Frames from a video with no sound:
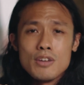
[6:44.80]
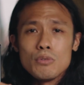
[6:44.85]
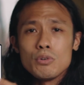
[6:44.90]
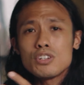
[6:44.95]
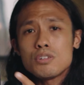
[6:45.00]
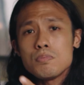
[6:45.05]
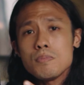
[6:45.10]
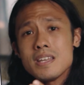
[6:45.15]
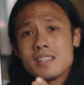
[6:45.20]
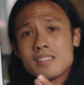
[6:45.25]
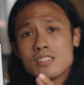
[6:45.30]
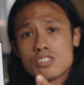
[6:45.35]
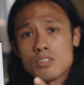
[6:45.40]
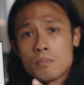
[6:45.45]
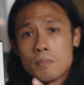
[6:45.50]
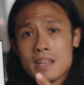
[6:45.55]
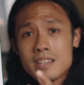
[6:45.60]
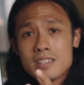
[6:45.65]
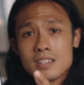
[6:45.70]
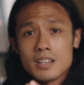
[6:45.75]
which means that
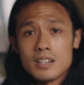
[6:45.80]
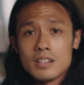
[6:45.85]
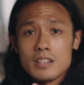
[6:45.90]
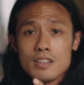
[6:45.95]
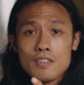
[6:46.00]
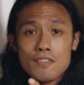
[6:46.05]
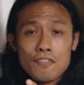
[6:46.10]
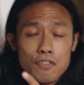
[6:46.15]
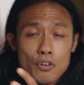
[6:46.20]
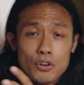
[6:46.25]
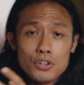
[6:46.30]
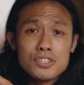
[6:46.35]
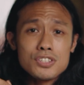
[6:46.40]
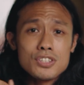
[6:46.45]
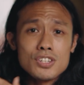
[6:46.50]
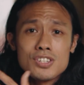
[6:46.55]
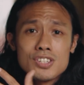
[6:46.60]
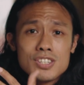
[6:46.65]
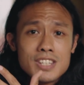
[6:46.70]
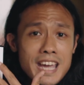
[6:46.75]
you're basically
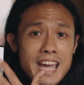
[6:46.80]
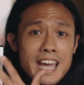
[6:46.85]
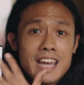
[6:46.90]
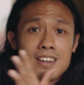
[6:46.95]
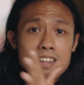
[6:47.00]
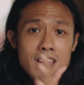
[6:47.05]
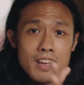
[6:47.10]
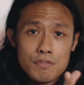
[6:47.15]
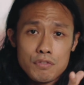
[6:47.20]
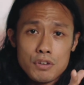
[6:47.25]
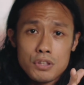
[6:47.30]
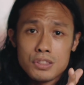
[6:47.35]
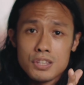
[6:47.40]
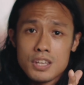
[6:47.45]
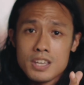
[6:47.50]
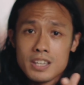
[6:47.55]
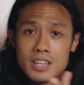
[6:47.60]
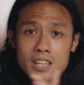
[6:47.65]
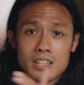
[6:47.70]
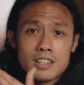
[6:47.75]
forced to scan
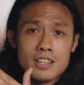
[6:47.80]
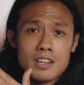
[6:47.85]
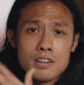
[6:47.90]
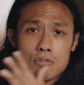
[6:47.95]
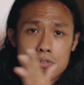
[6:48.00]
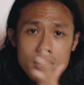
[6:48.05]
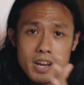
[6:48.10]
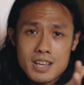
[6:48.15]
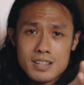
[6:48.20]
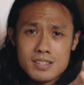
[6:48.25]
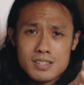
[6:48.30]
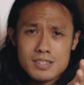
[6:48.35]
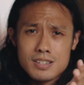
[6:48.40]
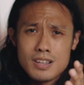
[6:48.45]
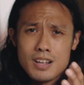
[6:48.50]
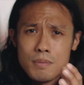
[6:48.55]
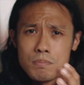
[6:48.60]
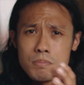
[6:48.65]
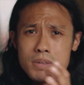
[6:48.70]
everything and erase,